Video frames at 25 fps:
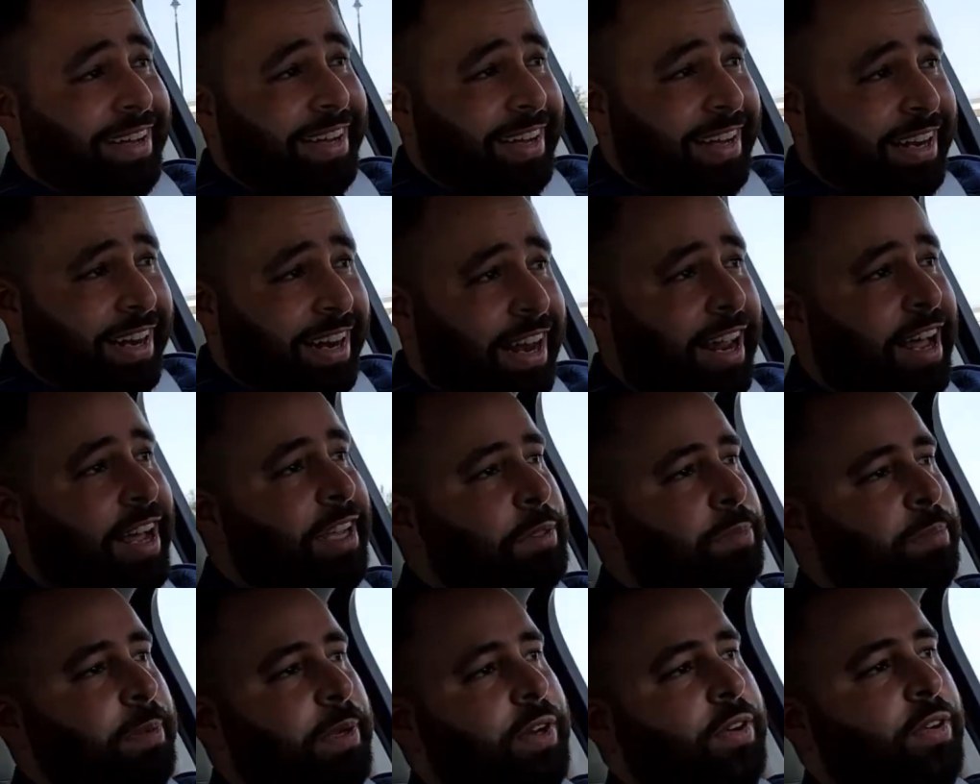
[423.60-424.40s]

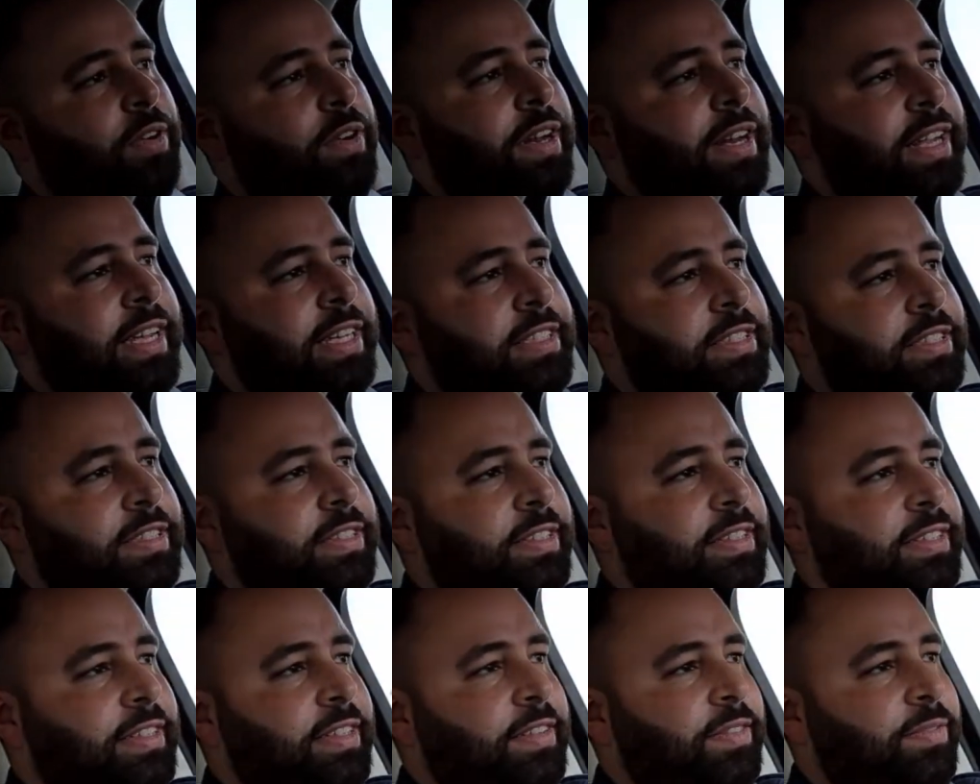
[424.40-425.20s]
Last but not least,
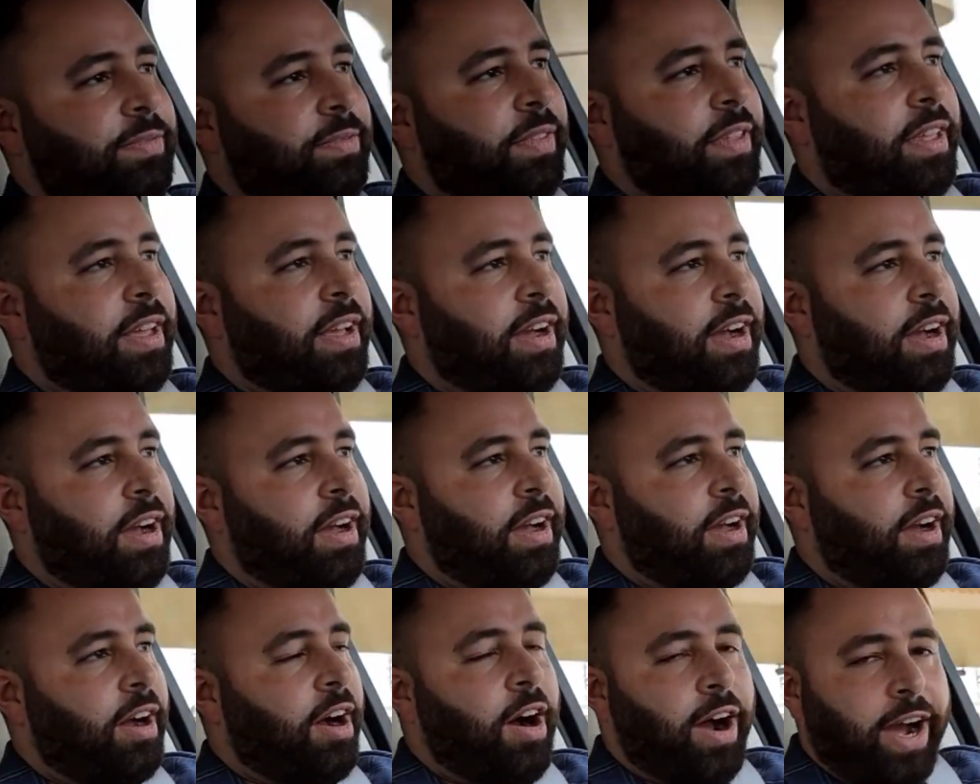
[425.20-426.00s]

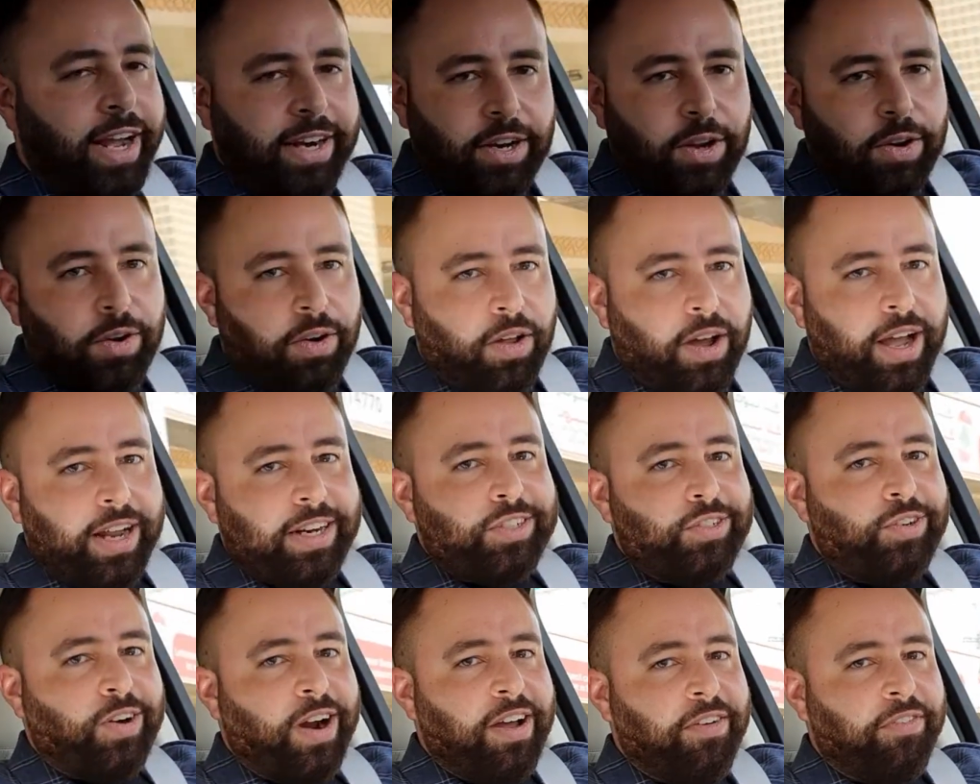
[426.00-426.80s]
I don't
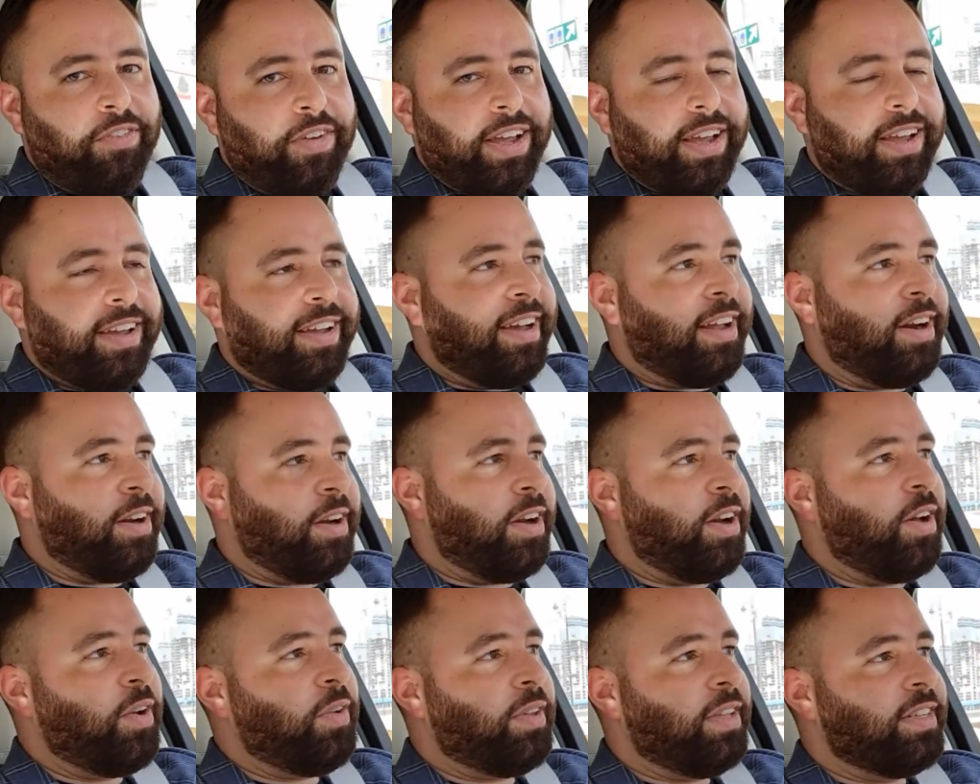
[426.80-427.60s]
like traffic, and
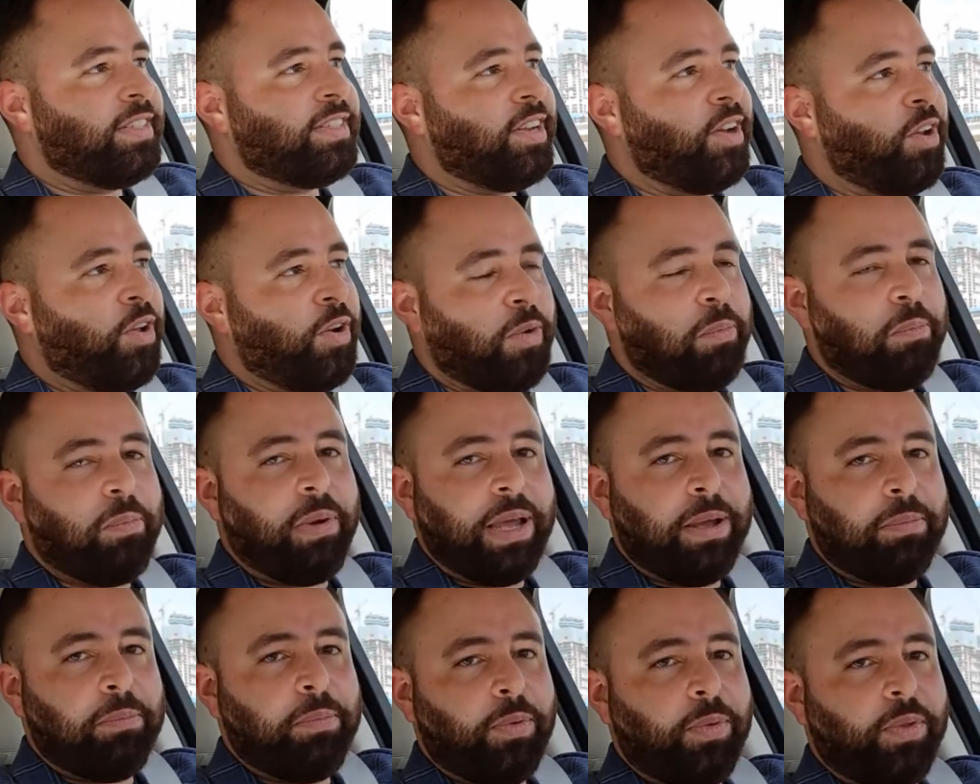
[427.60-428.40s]
I know there's a lot of
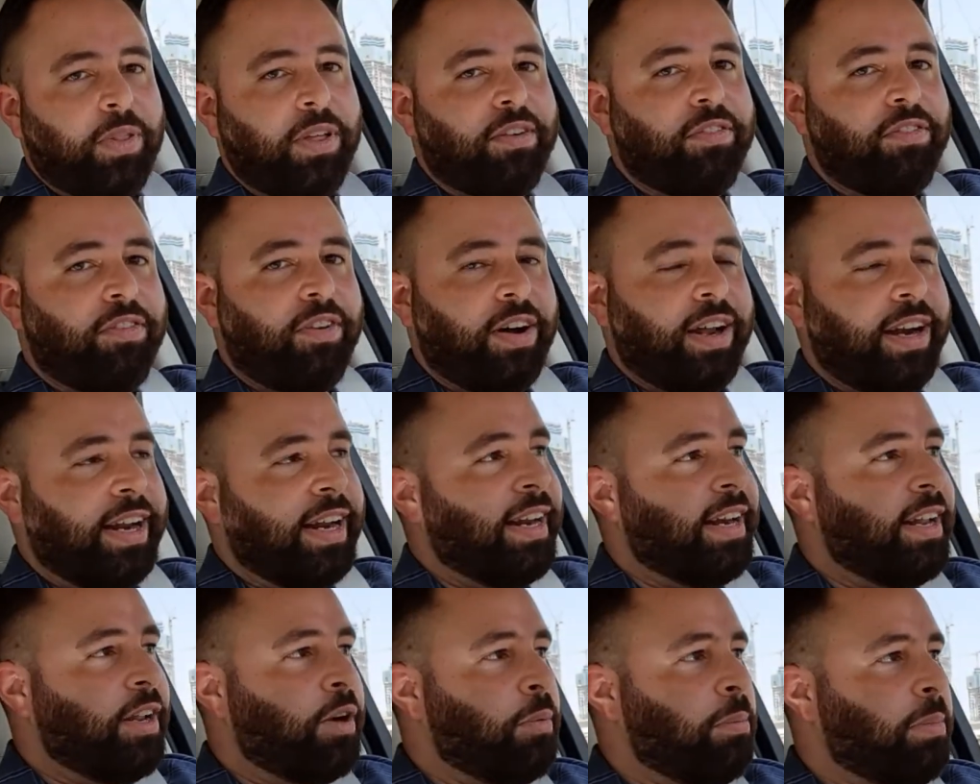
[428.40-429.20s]
people that find it
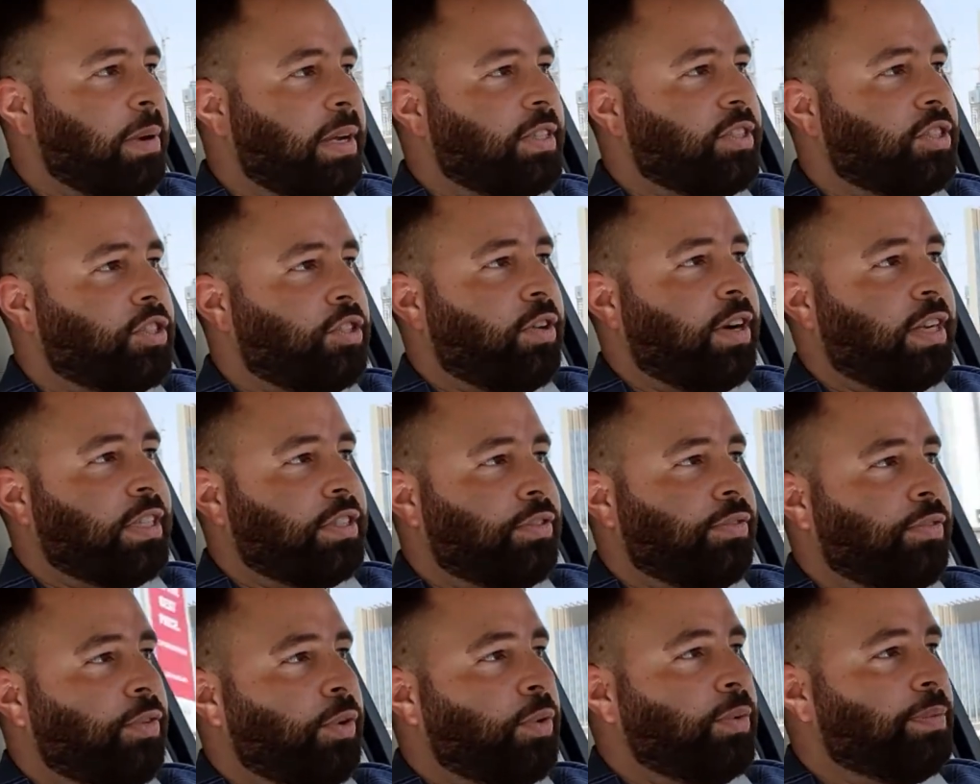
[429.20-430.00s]
a little bit
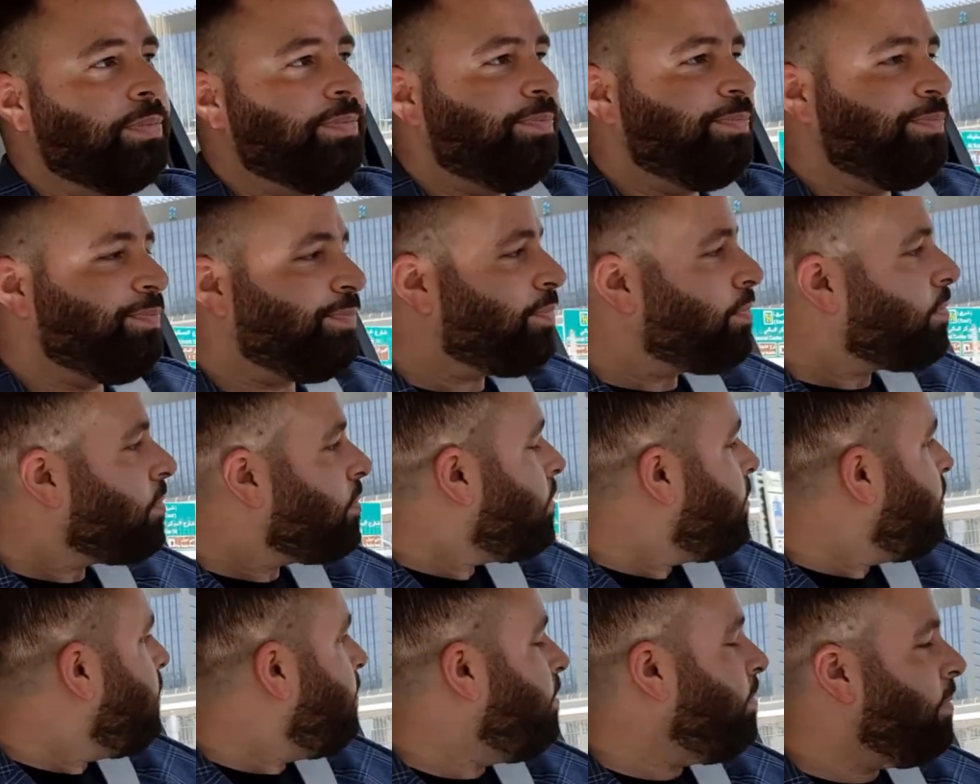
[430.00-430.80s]
stressful.
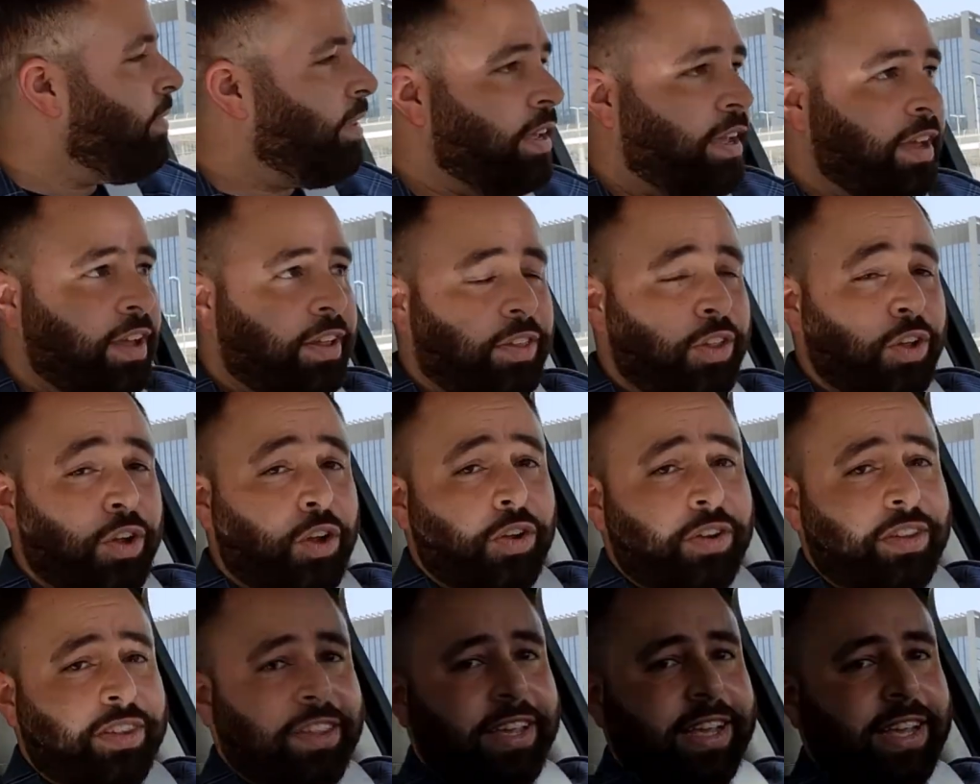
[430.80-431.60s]
The
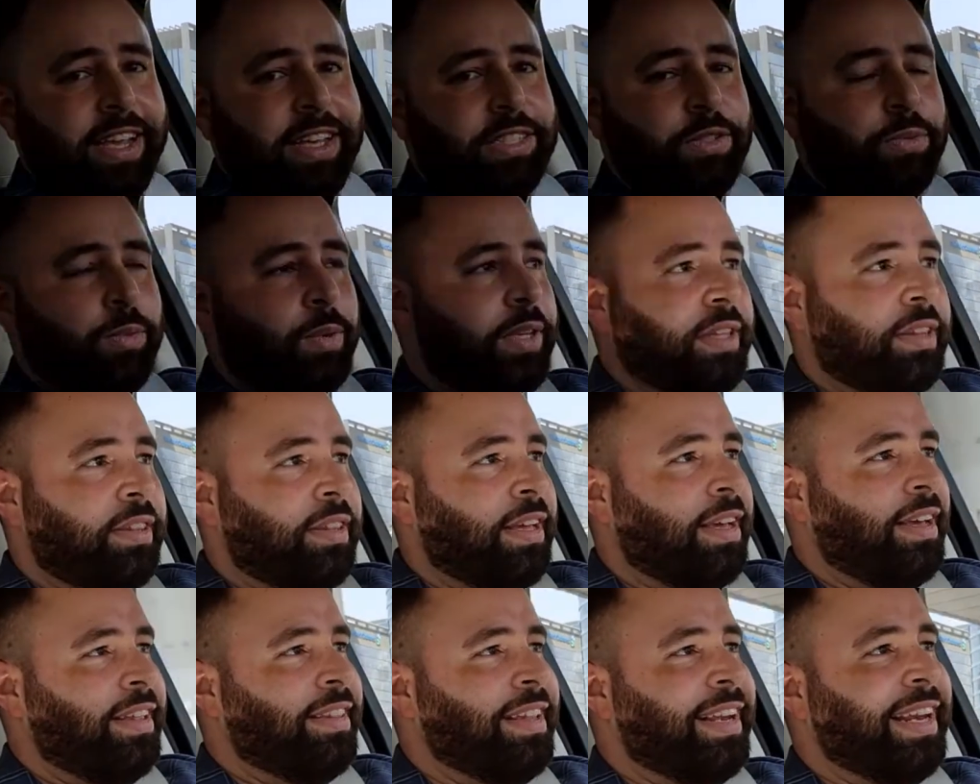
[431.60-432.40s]
good thing is with
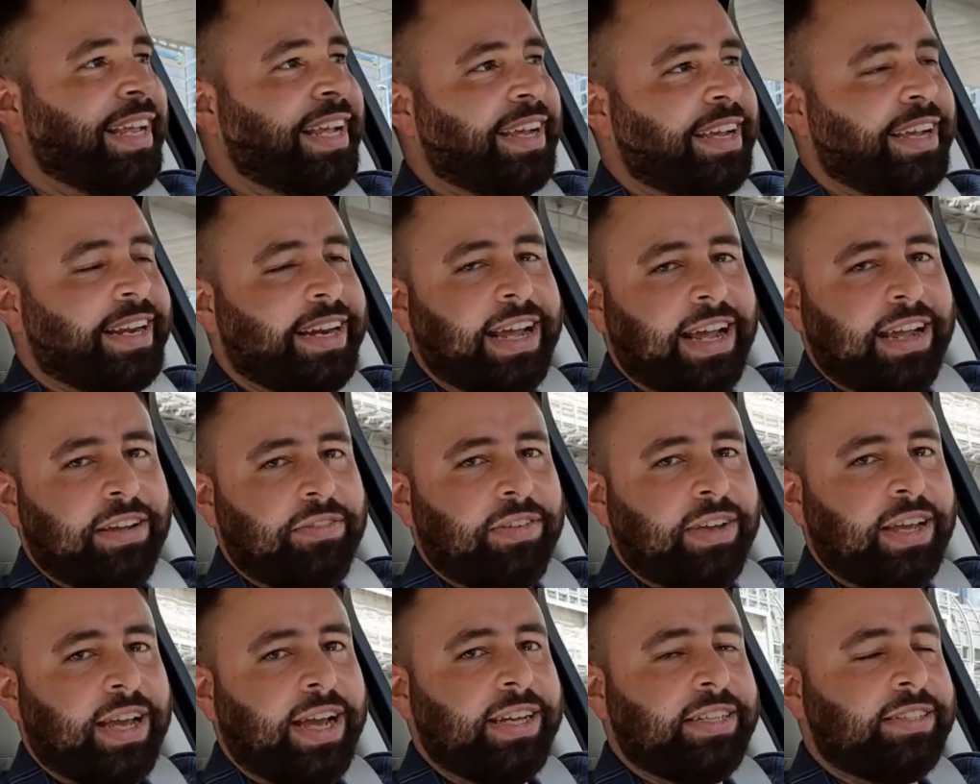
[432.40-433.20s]
the Lincoln
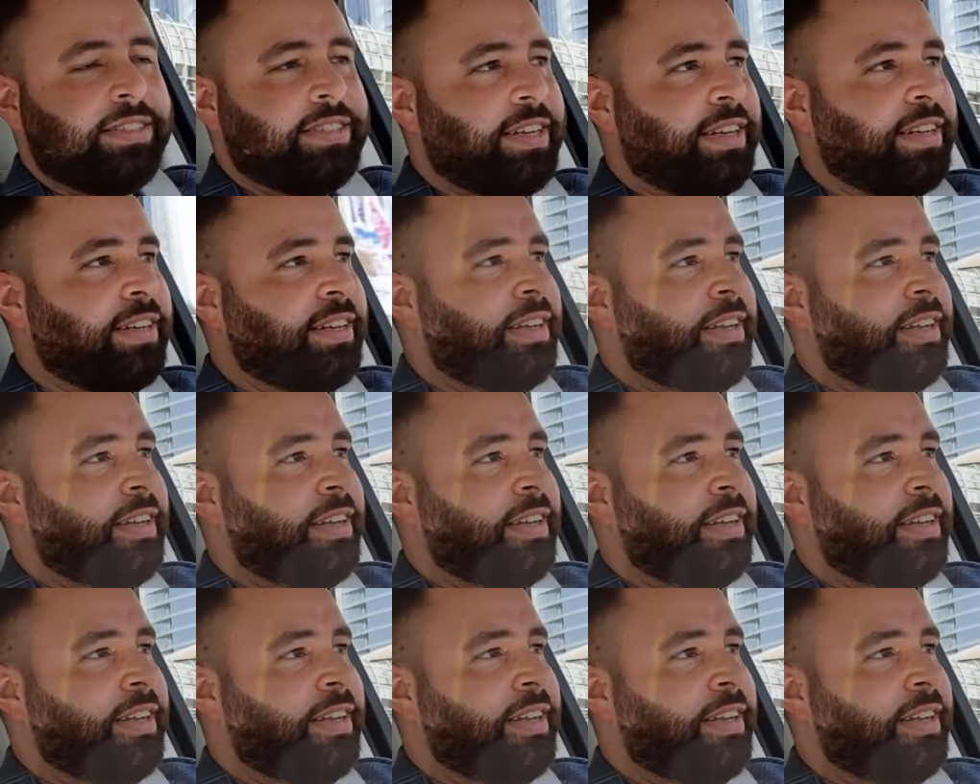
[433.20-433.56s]
Aviator,